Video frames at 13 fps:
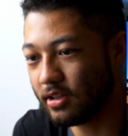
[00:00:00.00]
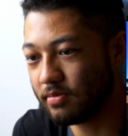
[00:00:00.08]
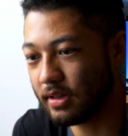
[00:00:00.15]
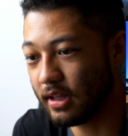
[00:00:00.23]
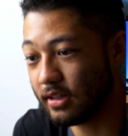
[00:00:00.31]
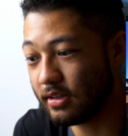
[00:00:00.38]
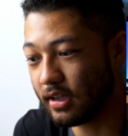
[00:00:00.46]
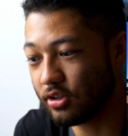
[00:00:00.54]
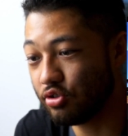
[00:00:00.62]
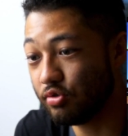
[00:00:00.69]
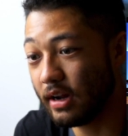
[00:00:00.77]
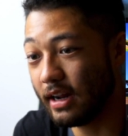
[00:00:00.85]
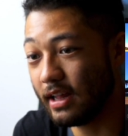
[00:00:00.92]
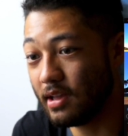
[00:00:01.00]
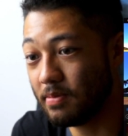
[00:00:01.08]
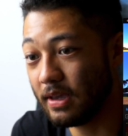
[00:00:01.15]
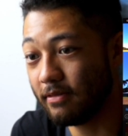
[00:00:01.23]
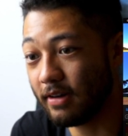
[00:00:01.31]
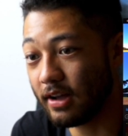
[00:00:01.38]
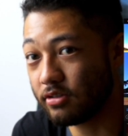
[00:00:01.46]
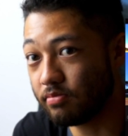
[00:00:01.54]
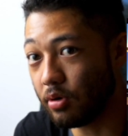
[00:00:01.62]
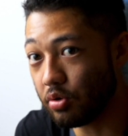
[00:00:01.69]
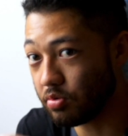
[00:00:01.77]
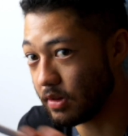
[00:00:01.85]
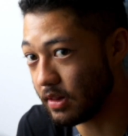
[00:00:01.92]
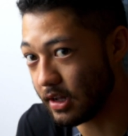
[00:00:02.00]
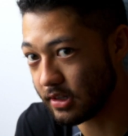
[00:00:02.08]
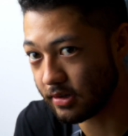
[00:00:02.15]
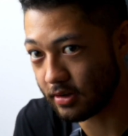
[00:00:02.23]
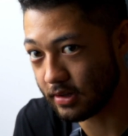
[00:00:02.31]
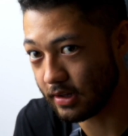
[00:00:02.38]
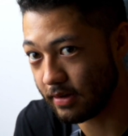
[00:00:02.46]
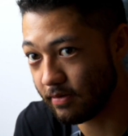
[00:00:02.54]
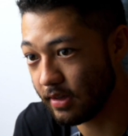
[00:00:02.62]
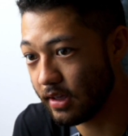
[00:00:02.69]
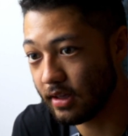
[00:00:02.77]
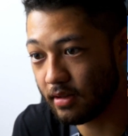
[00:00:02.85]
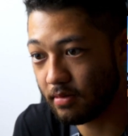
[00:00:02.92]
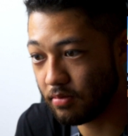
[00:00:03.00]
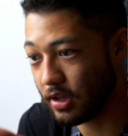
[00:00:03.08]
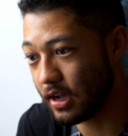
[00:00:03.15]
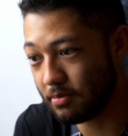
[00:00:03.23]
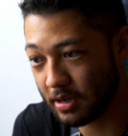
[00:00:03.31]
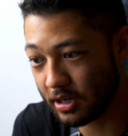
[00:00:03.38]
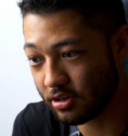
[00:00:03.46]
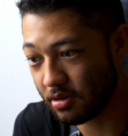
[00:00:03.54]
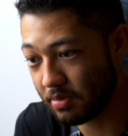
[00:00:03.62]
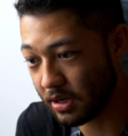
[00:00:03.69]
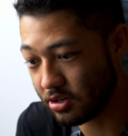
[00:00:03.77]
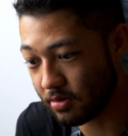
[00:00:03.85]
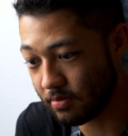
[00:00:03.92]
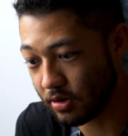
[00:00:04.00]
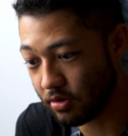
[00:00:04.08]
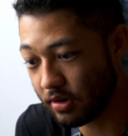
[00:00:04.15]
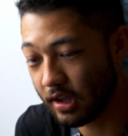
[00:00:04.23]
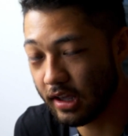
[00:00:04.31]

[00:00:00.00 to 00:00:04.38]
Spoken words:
but then it's like 2 1080p files both with LUTs on them, playing picture-in-picture mode,